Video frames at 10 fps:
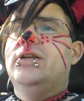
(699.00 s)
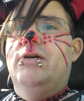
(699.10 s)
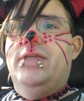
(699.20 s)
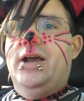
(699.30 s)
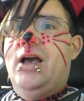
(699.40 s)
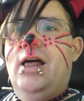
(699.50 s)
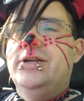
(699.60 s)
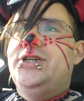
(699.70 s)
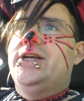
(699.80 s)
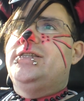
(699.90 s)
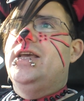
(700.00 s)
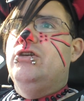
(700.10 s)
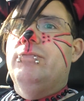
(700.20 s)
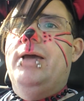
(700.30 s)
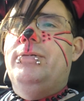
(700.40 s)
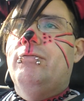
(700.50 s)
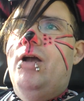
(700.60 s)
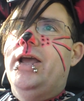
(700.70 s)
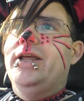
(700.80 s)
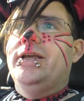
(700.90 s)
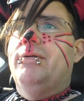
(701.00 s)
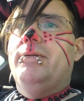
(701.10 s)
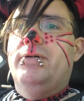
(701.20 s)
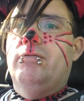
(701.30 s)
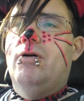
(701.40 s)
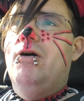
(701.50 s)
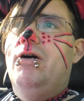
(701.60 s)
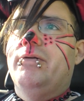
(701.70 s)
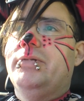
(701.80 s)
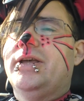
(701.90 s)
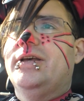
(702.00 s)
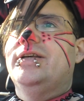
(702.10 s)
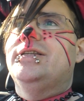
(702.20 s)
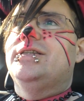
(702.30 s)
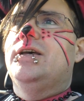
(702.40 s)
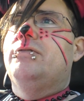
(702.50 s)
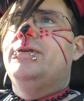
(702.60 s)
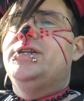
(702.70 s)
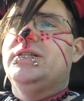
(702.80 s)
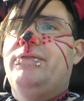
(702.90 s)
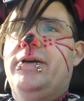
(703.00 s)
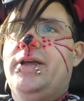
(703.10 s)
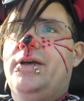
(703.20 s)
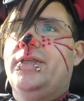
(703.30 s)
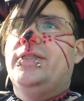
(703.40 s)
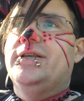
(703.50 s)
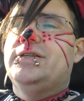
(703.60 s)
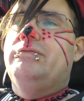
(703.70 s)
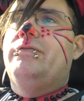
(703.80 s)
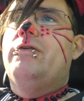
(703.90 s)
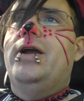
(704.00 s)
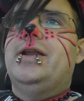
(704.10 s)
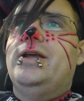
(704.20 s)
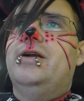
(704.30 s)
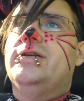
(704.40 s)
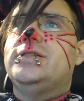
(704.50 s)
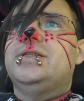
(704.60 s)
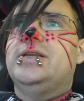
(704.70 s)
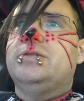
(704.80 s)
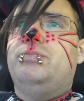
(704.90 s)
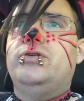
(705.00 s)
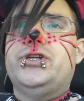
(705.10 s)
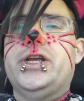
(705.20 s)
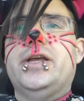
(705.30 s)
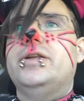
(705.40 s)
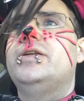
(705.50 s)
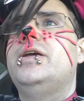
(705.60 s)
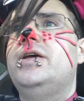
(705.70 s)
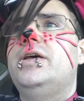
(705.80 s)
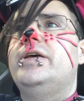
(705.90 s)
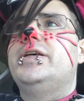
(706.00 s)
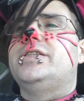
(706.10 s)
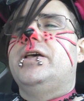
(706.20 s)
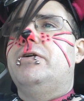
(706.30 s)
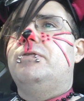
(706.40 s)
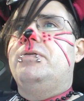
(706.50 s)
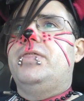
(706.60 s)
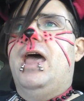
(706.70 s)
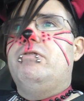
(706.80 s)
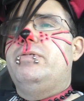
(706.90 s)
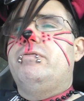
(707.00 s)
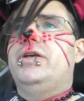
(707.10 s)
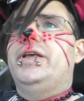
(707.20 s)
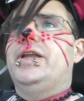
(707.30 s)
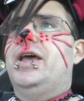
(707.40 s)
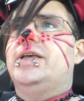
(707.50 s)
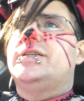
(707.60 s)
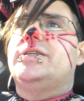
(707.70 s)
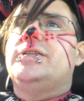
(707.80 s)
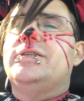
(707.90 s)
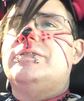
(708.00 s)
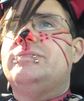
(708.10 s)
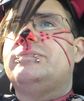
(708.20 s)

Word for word: You know, that college essay you might be writing, you might be wrong because uh, we just found out that this info right here is is bullshit. So that would be really nice.